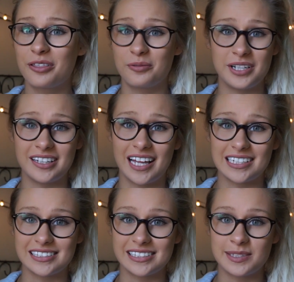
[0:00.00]
3
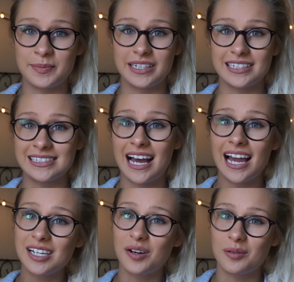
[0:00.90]
classes, because
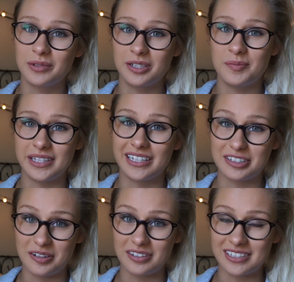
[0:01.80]
I know I'm going to be
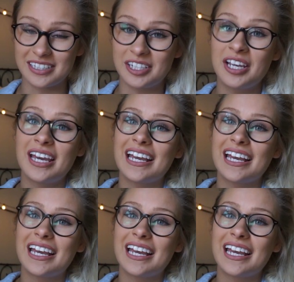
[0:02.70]
exhausted.